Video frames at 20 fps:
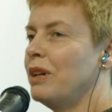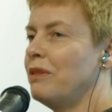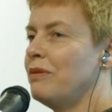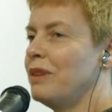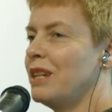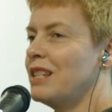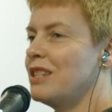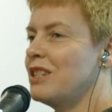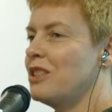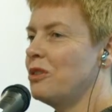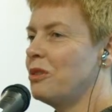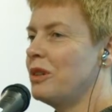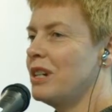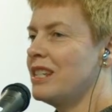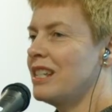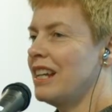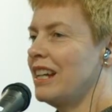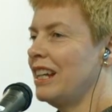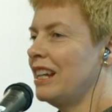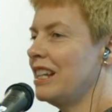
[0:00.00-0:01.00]

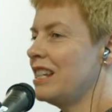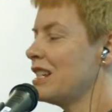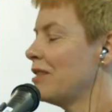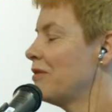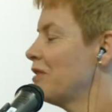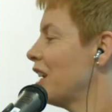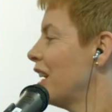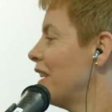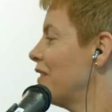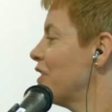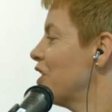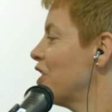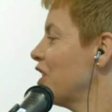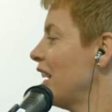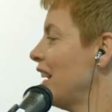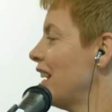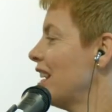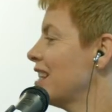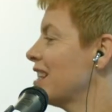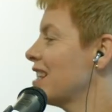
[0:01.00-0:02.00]
stories that he sometimes
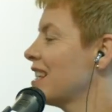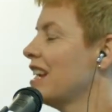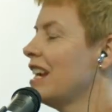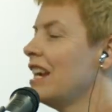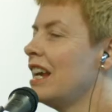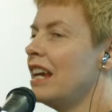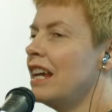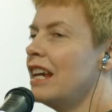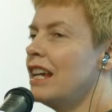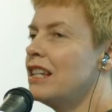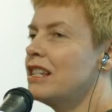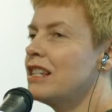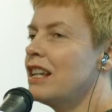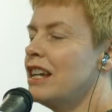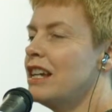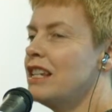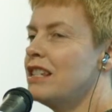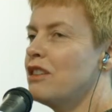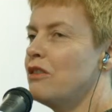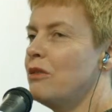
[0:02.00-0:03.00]
shares
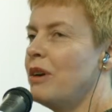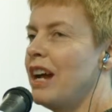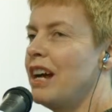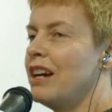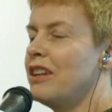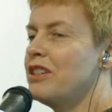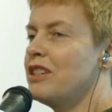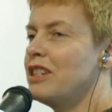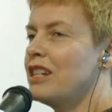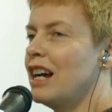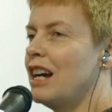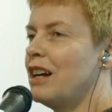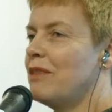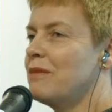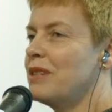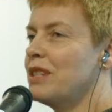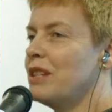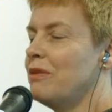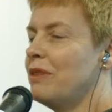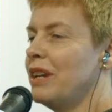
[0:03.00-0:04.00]
is around
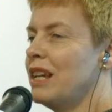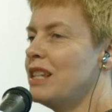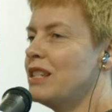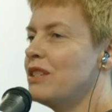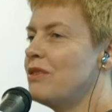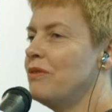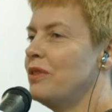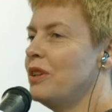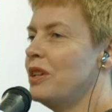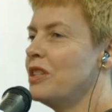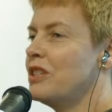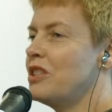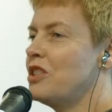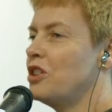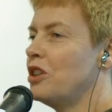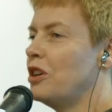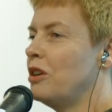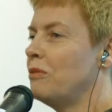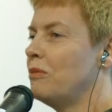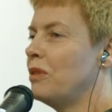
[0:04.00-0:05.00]
sort of his first
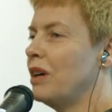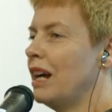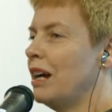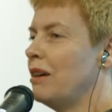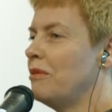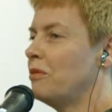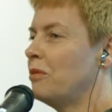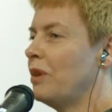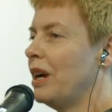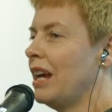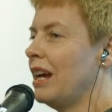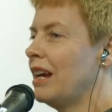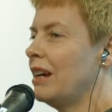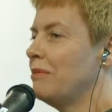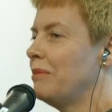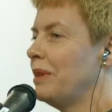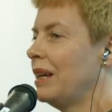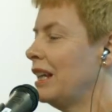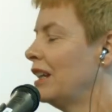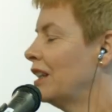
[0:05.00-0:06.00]
job
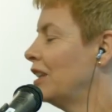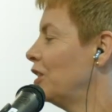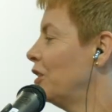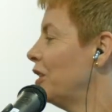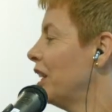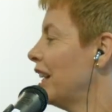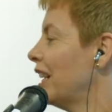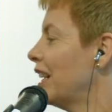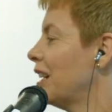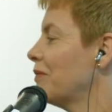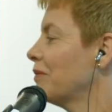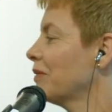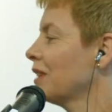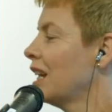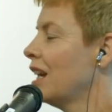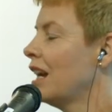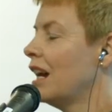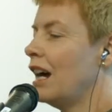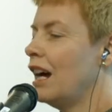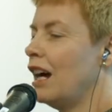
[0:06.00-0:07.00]
where being a lawyer,
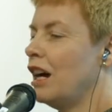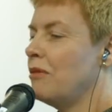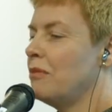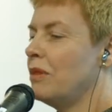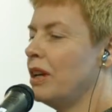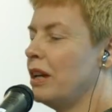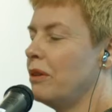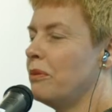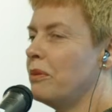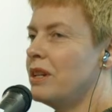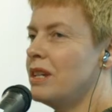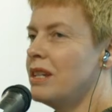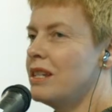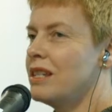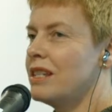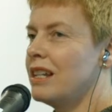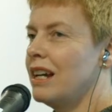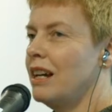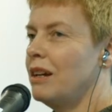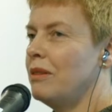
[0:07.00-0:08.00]
it
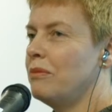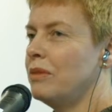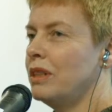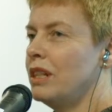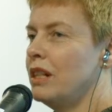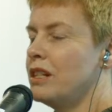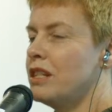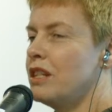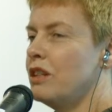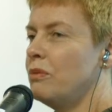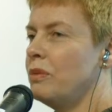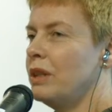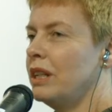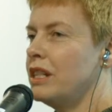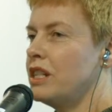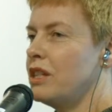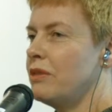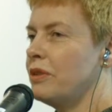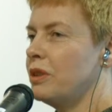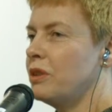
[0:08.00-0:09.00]
was sort of
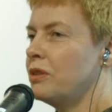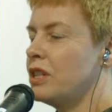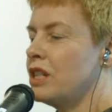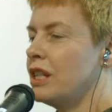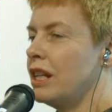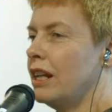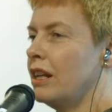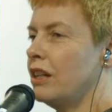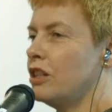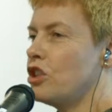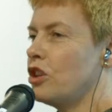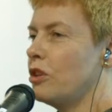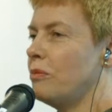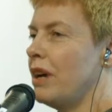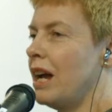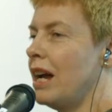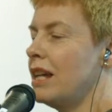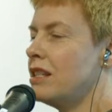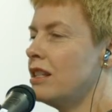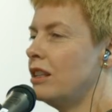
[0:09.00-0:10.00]
really difficult to get a job
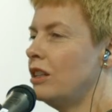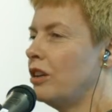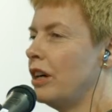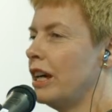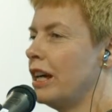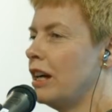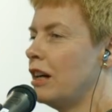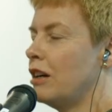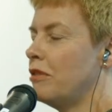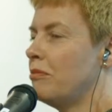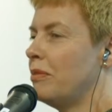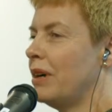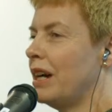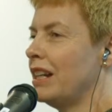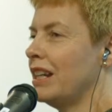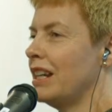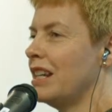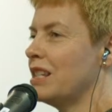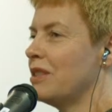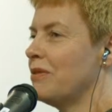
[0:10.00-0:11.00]
as a lawyer,
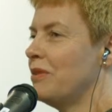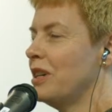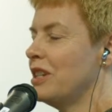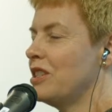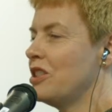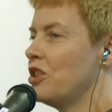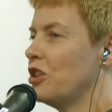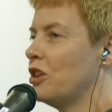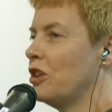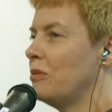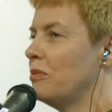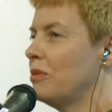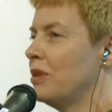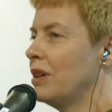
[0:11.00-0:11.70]
but his first job